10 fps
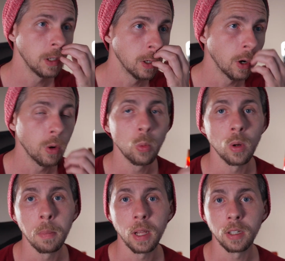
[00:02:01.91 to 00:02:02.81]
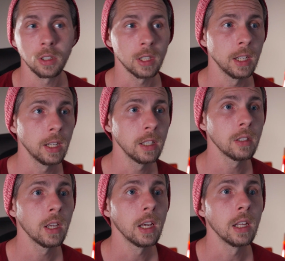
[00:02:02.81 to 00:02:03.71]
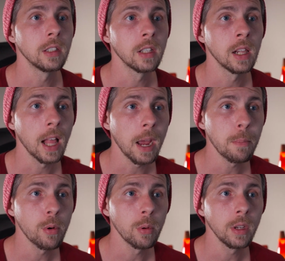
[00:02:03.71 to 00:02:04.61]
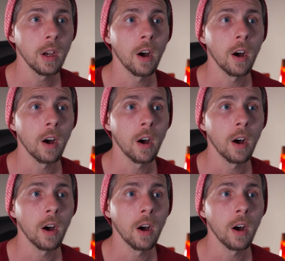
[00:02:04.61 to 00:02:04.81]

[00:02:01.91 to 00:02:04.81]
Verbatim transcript: know what Blender Kit is, it's a library